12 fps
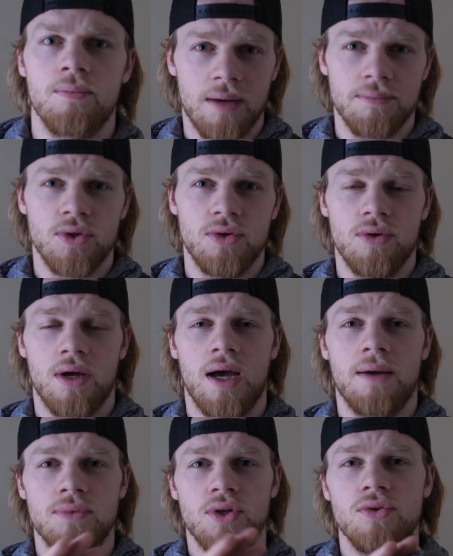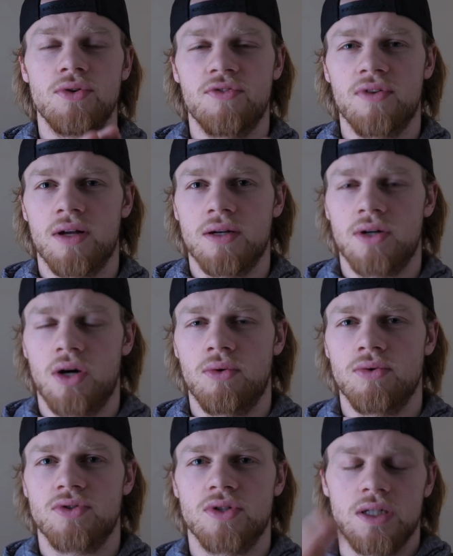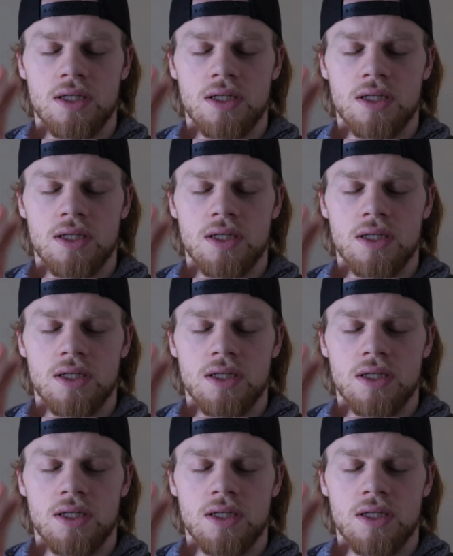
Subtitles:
I'm new to flying drones,